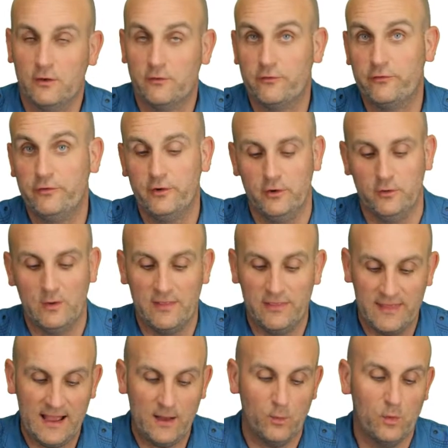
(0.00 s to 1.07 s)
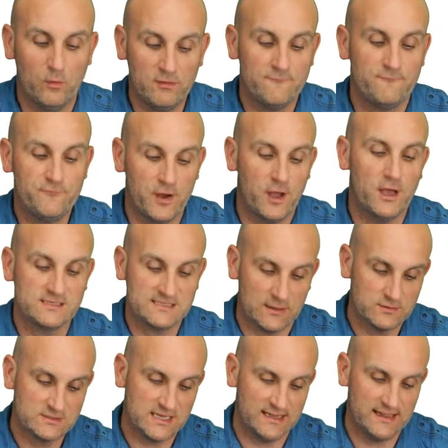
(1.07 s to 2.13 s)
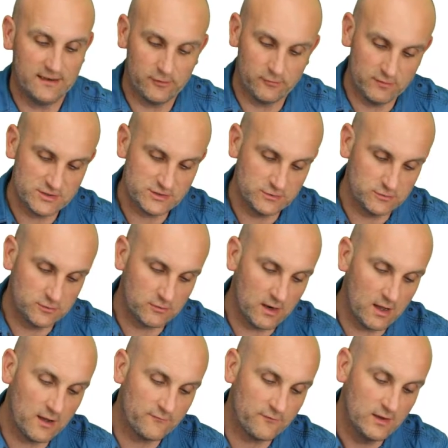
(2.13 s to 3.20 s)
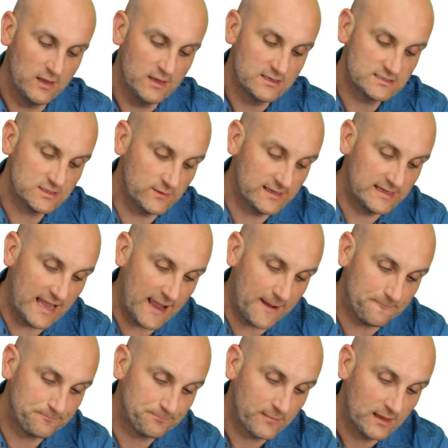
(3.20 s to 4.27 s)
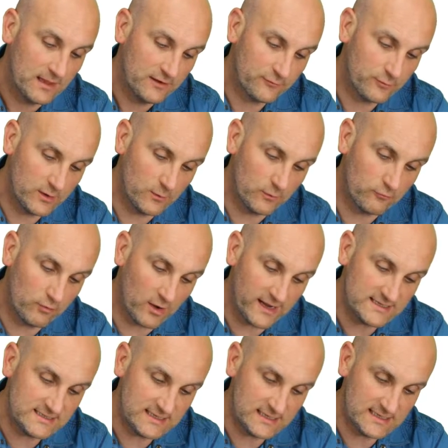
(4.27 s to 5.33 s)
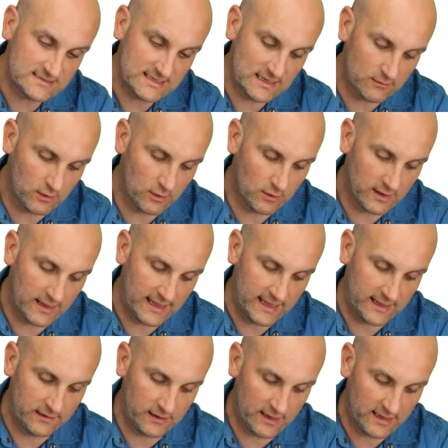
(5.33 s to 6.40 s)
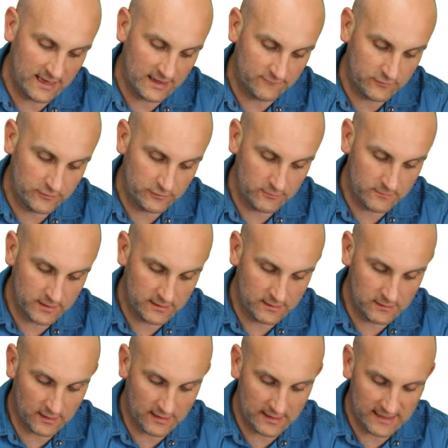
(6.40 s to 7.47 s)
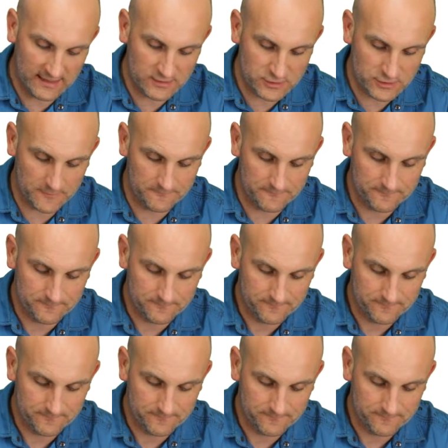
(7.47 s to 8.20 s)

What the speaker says: on 2. And that will reverse, that will take that original graph. So again, if we were writing this out longhand, I'd have to do my dilation